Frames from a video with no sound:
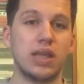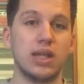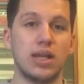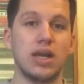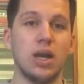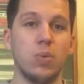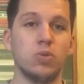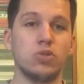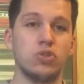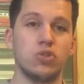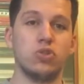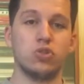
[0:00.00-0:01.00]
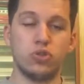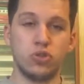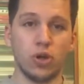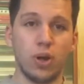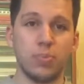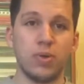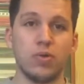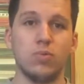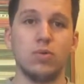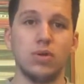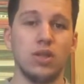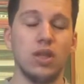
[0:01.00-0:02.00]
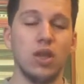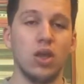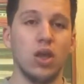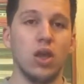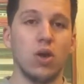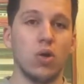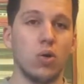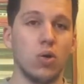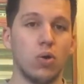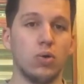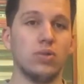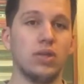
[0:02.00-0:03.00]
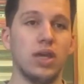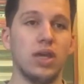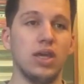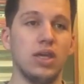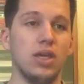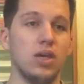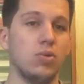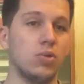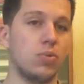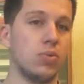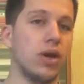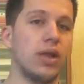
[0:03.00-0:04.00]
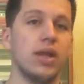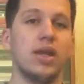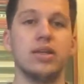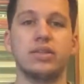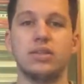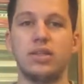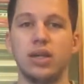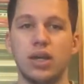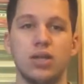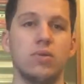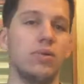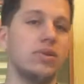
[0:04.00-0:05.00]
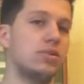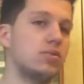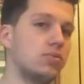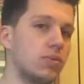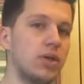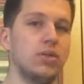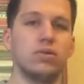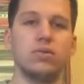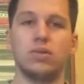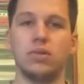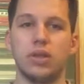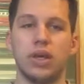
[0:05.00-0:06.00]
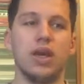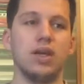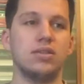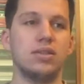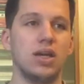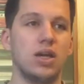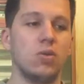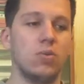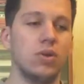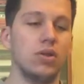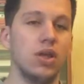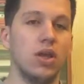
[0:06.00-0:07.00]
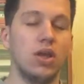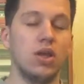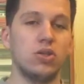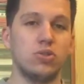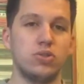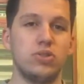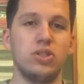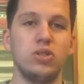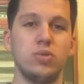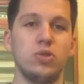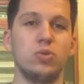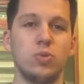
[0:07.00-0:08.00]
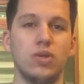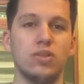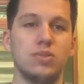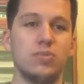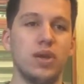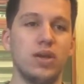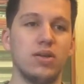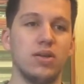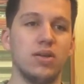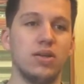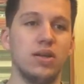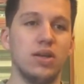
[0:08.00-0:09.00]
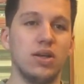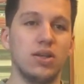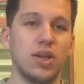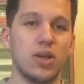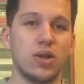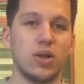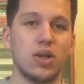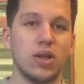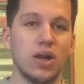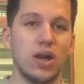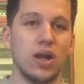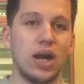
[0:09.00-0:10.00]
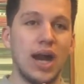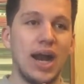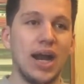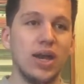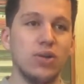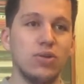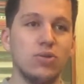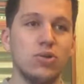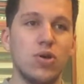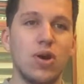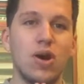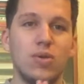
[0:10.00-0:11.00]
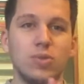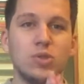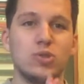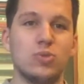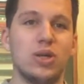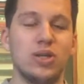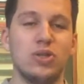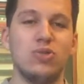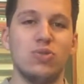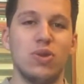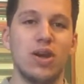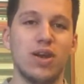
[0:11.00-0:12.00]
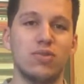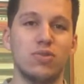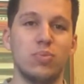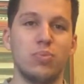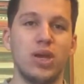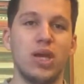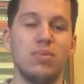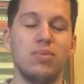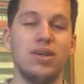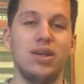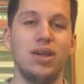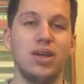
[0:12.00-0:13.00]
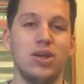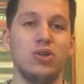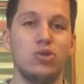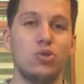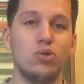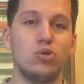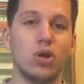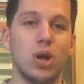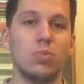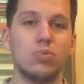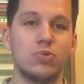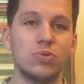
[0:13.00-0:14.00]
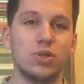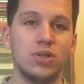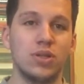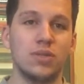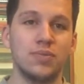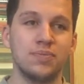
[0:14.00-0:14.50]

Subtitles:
that guy was chopping wood whole day with one axe, and the other one axe, the other one, to see which one is better. Like I don't know how much money do you have to pay me to chop wood